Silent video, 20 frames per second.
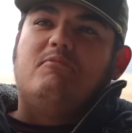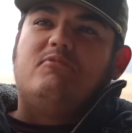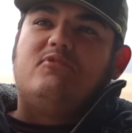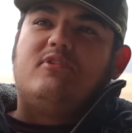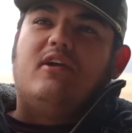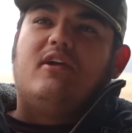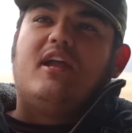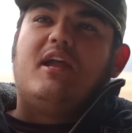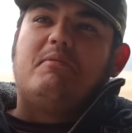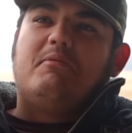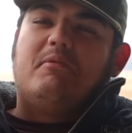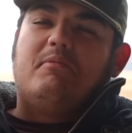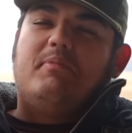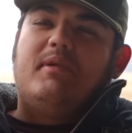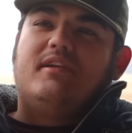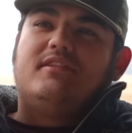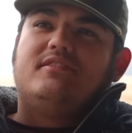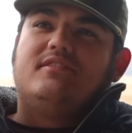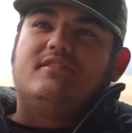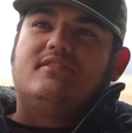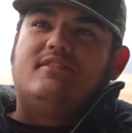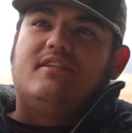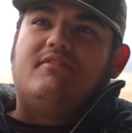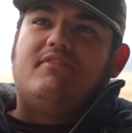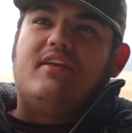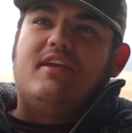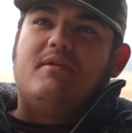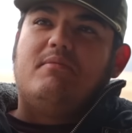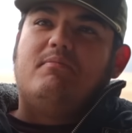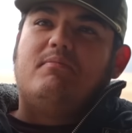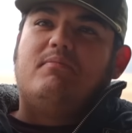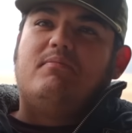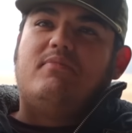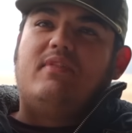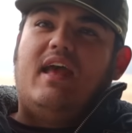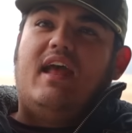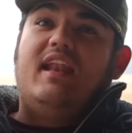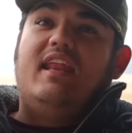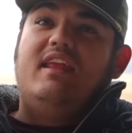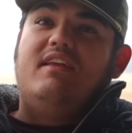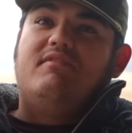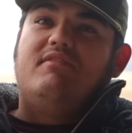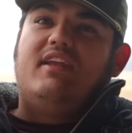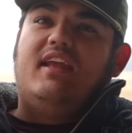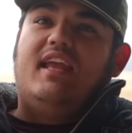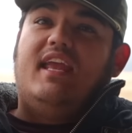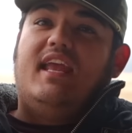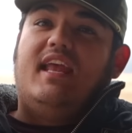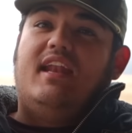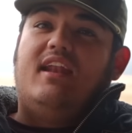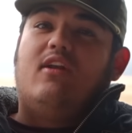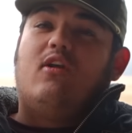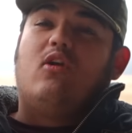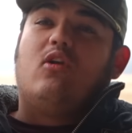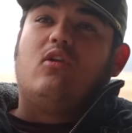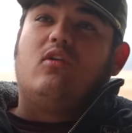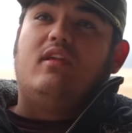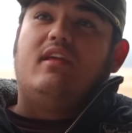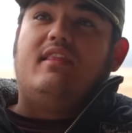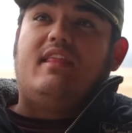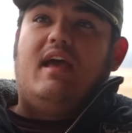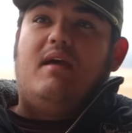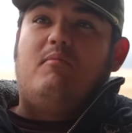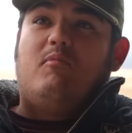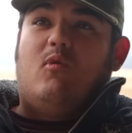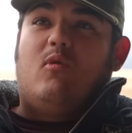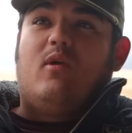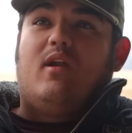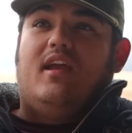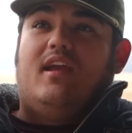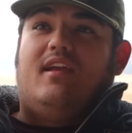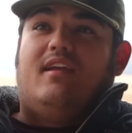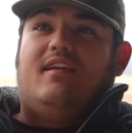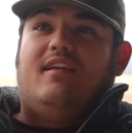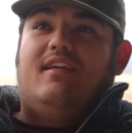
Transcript: trail camera pictures of him that evening and early that morning.